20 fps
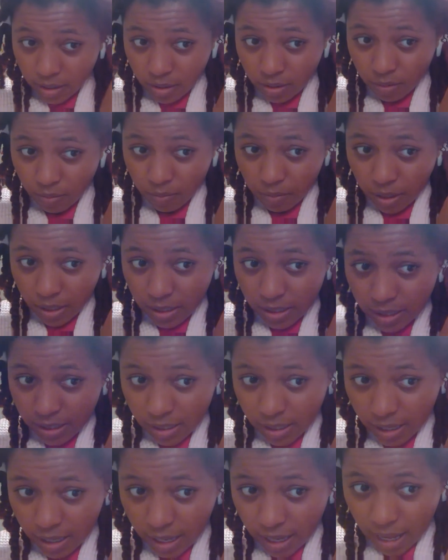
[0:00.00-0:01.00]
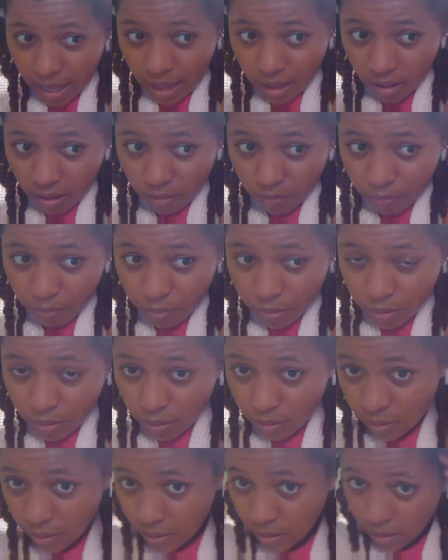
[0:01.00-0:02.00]
to my scalp
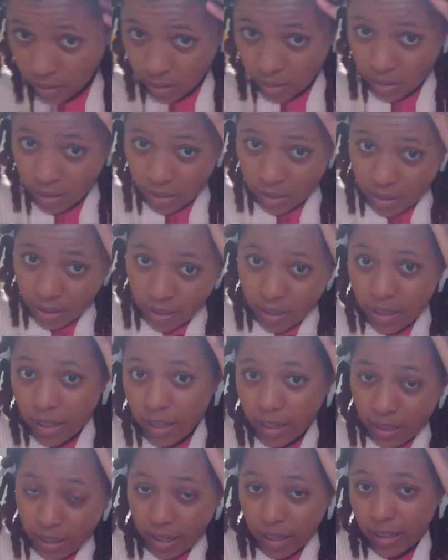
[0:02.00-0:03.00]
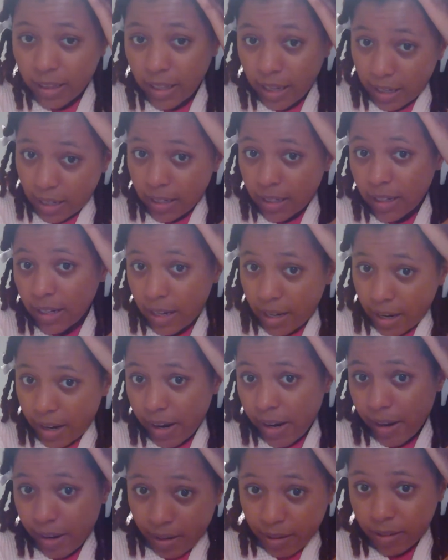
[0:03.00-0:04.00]
and get that in
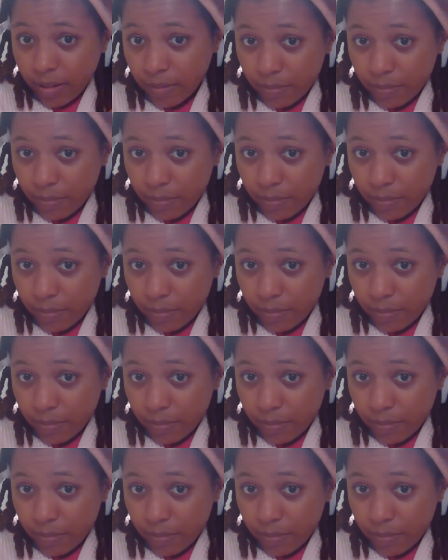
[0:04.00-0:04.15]
there,